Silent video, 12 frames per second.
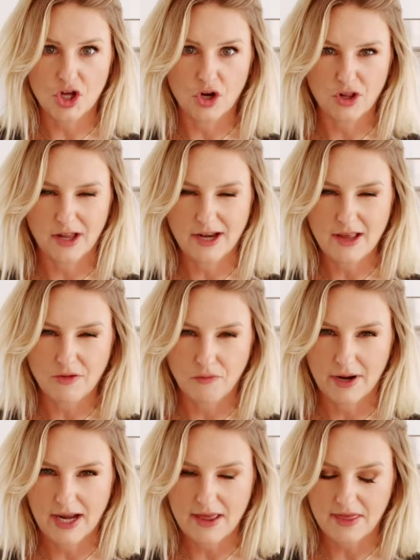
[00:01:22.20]
chocolate and it's
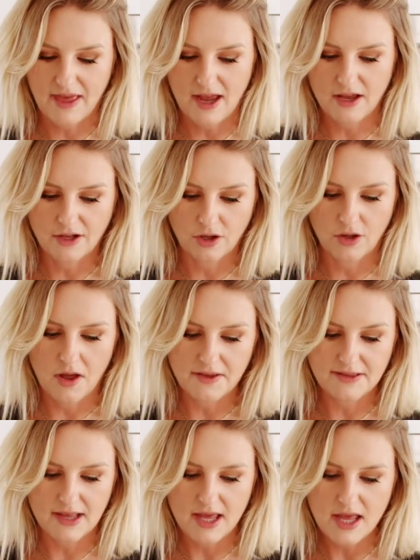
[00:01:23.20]
really thick and
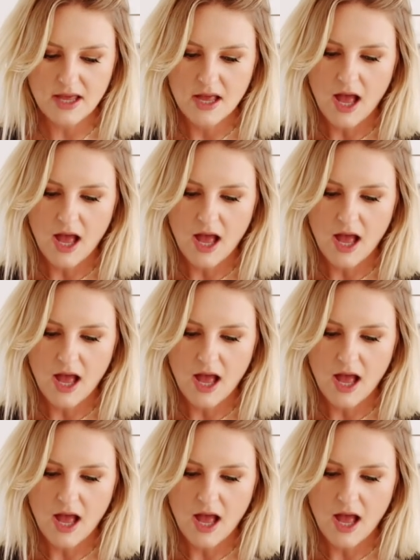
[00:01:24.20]
glossy.